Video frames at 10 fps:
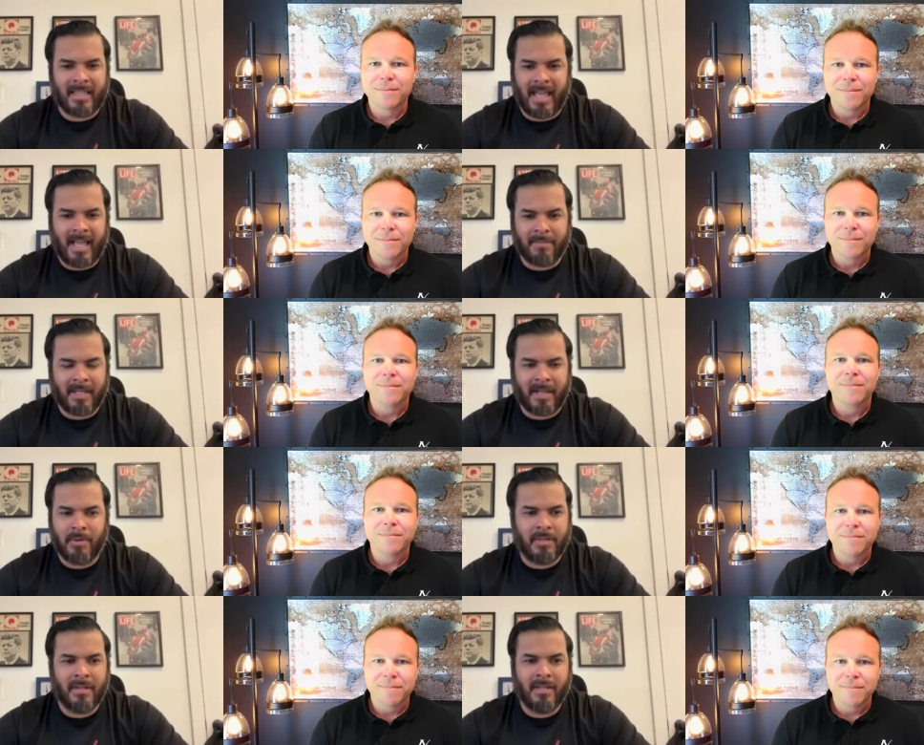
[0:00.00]
Speaker 1: like that, man. I
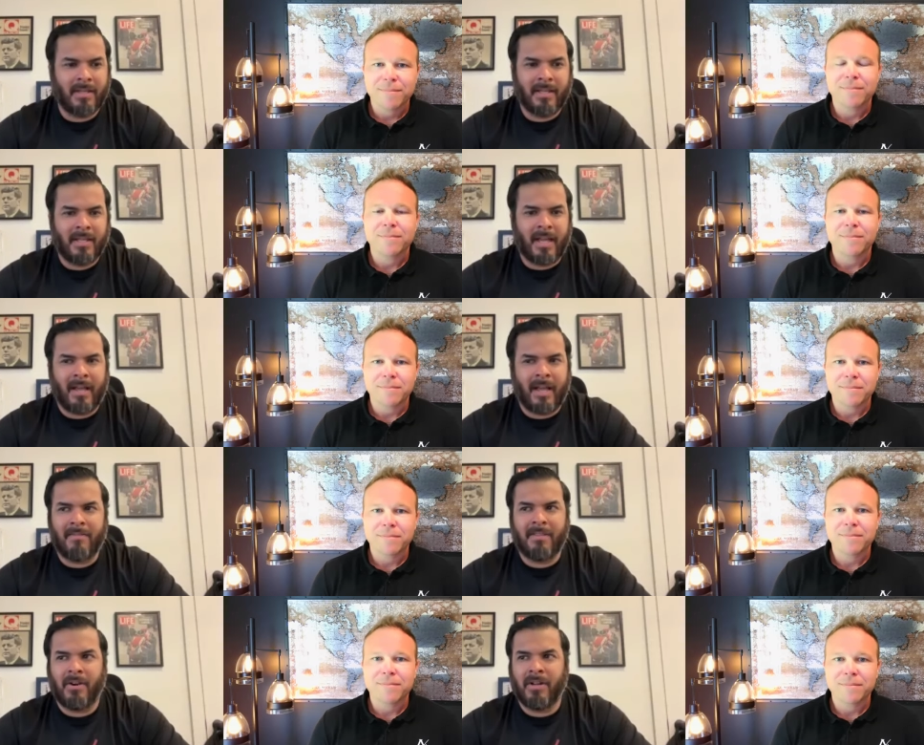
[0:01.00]
would, I,
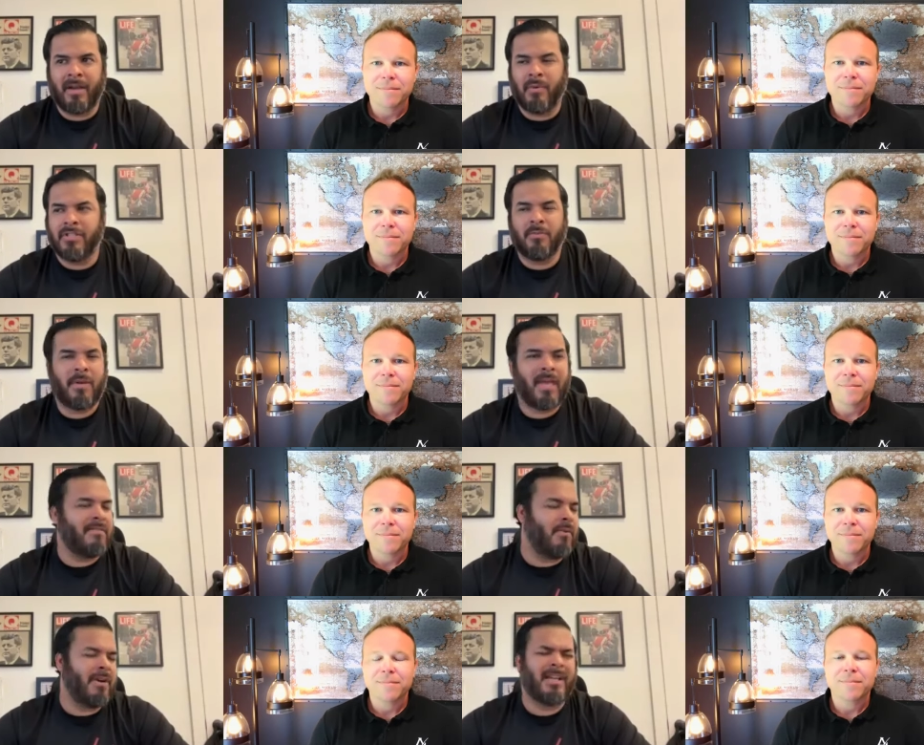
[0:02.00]
have learned that once you pay
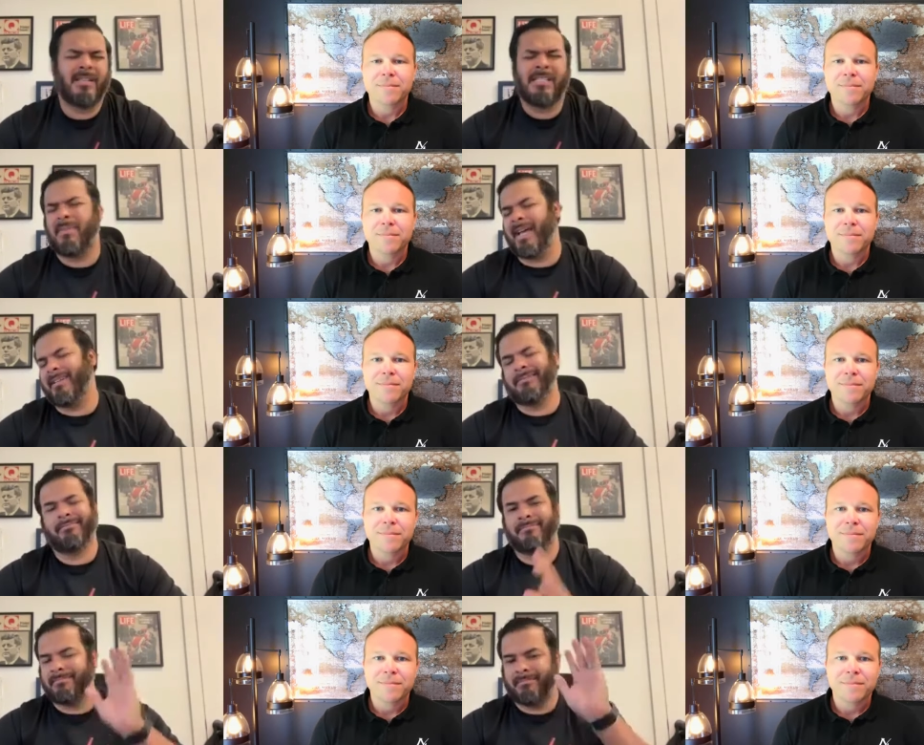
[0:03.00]
it forward, it comes back
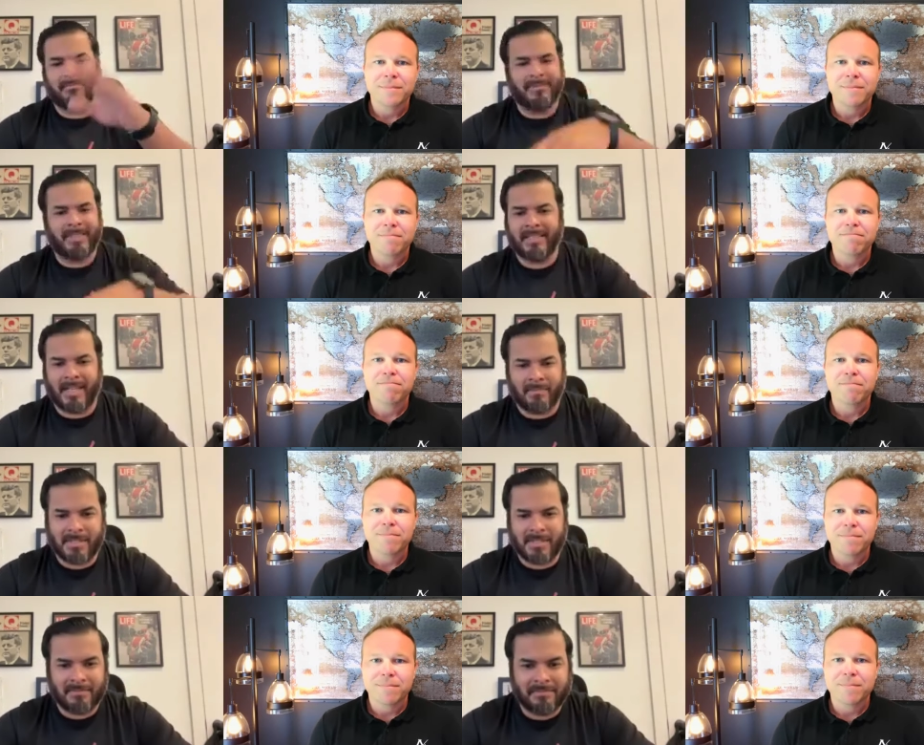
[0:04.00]
10
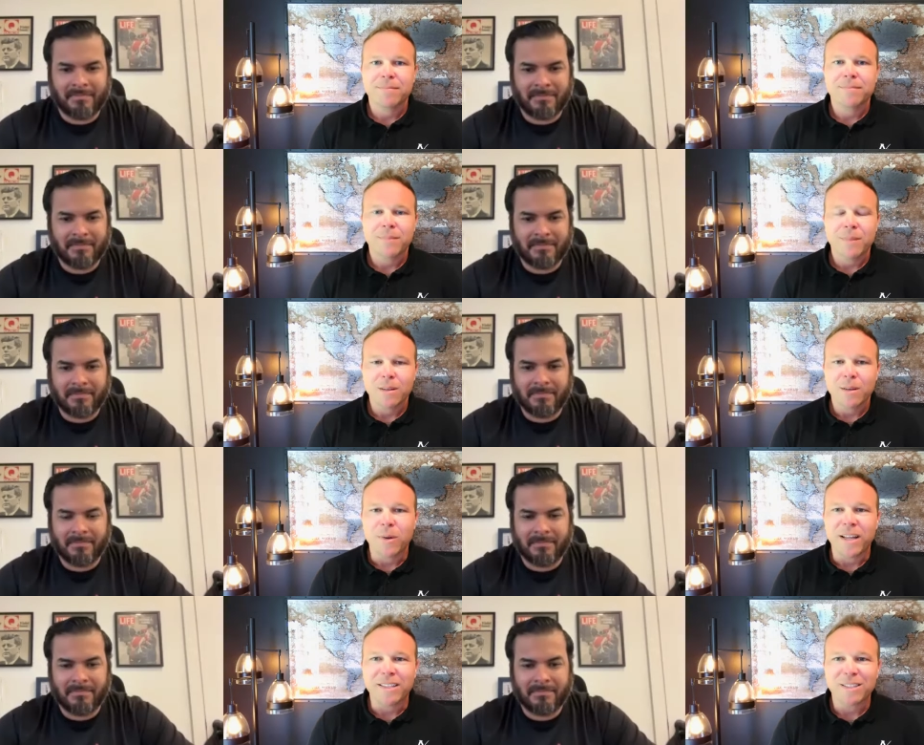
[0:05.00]
times.
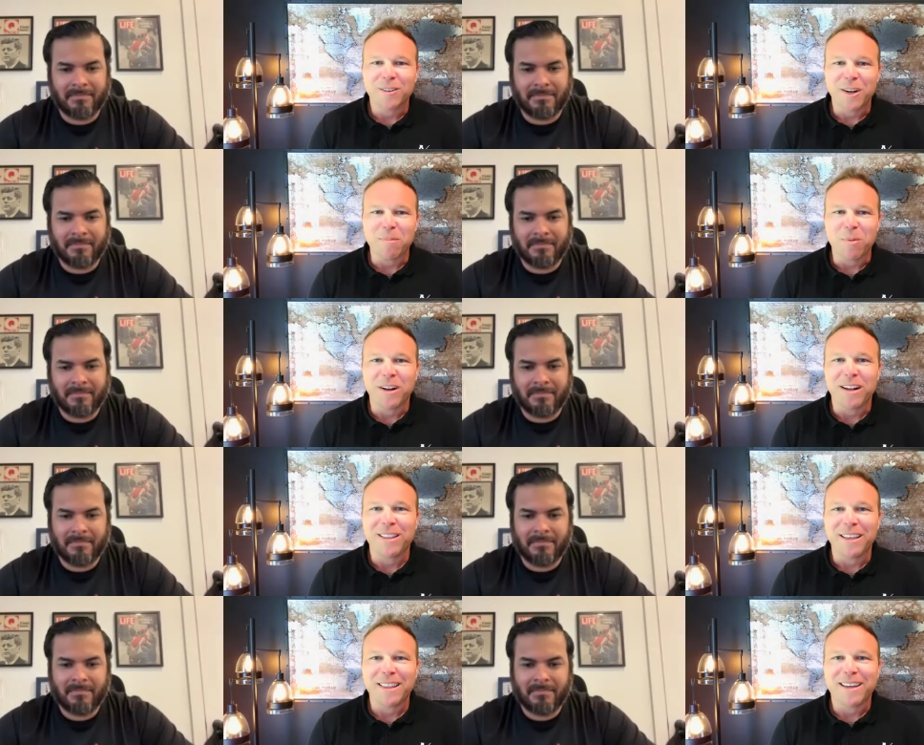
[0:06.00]
Speaker 2: Wow, that's a great point. I
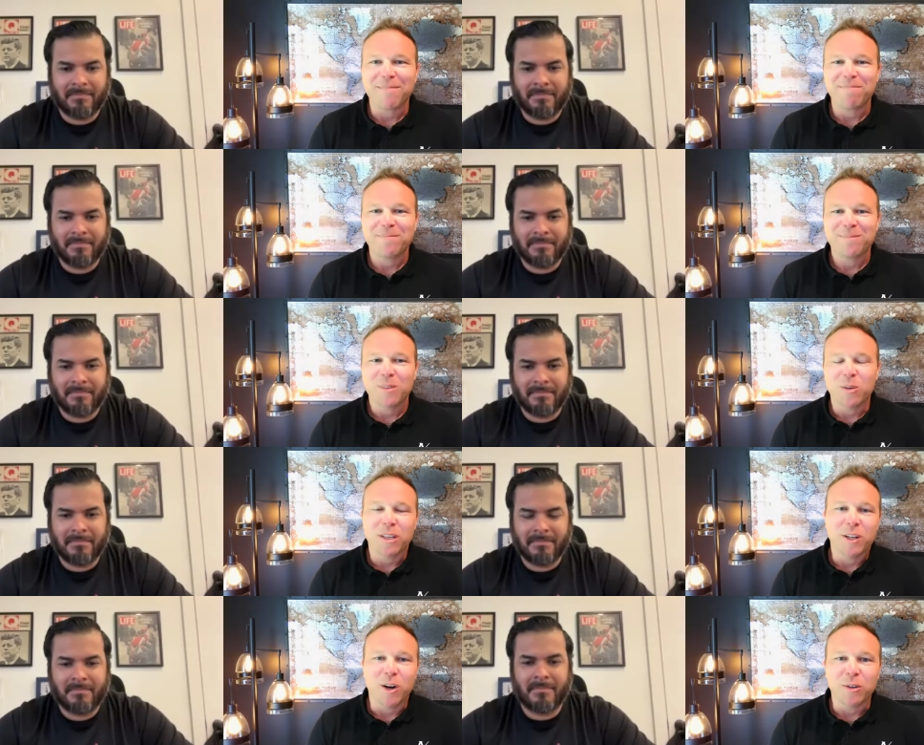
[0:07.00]
like that.
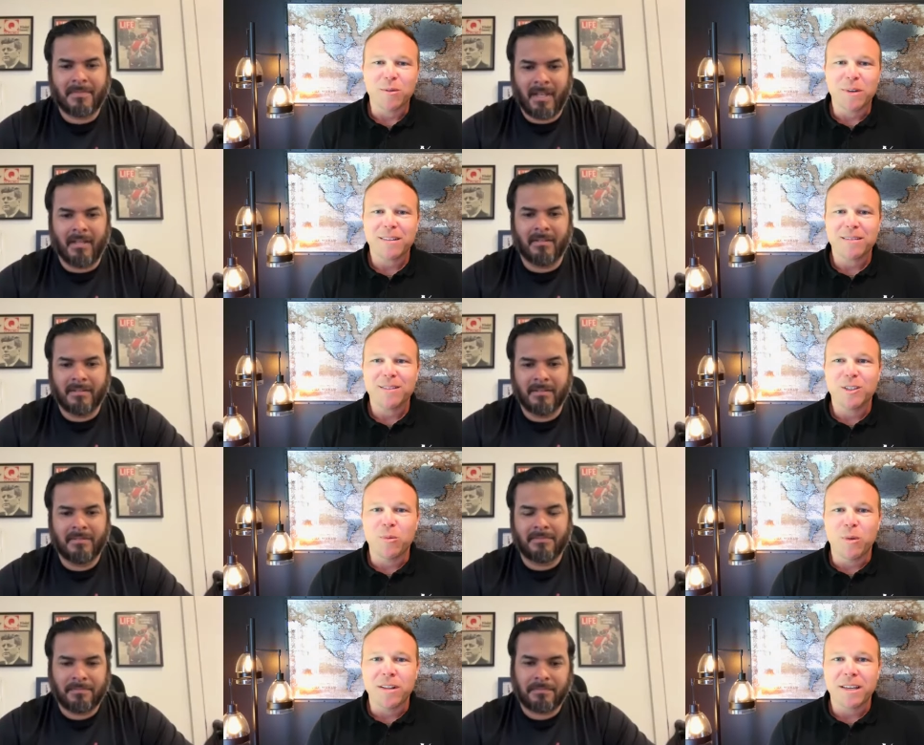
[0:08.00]
You know, you get, yeah. you
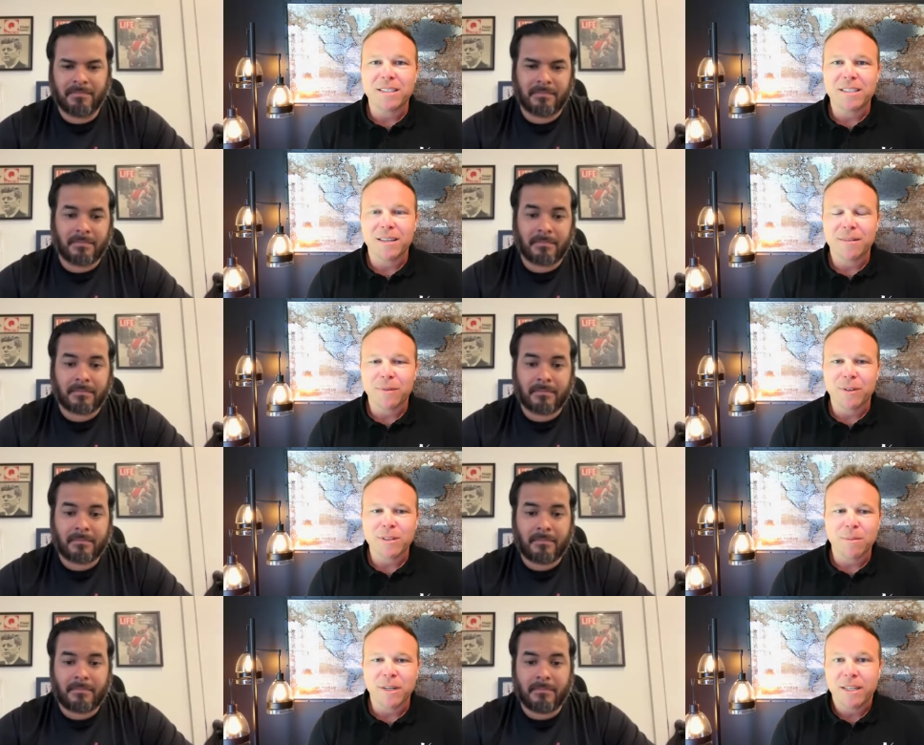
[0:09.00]
do one nice thing for
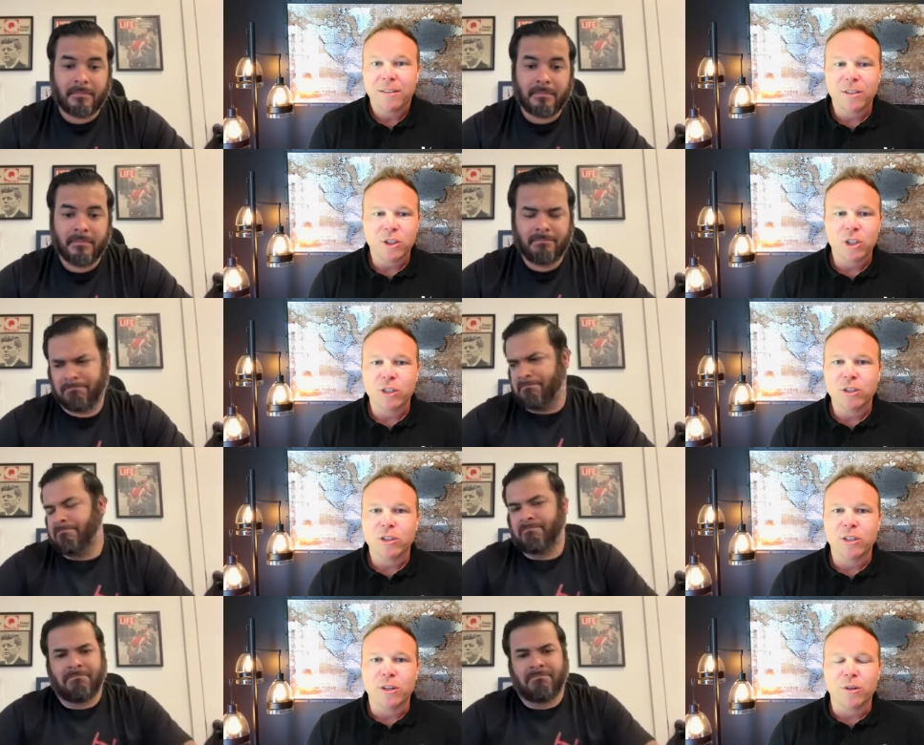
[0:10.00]
somebody in a
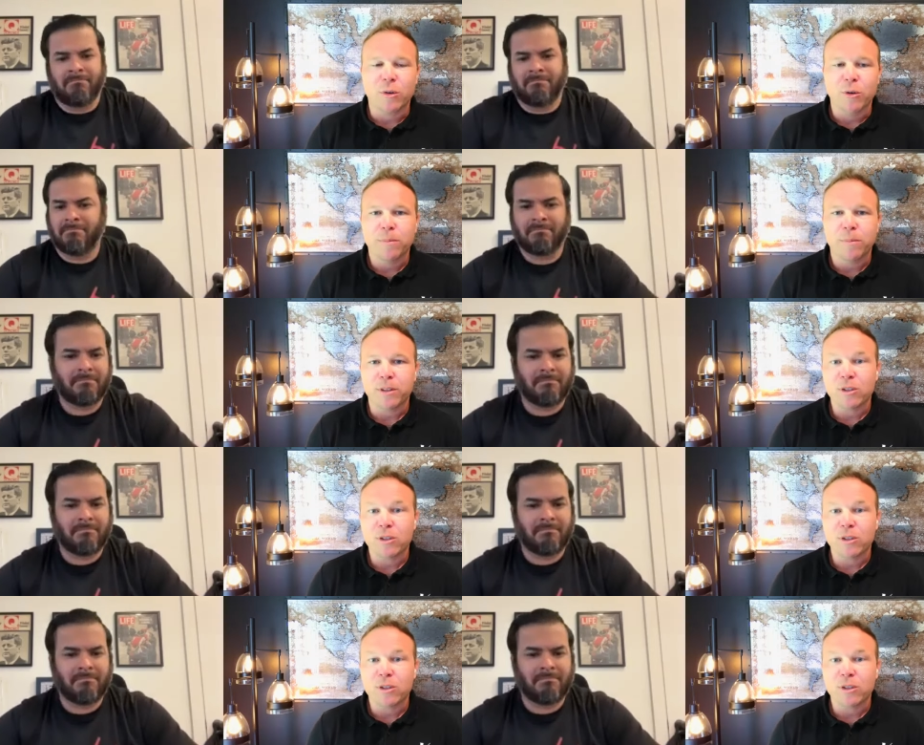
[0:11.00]
church or your group or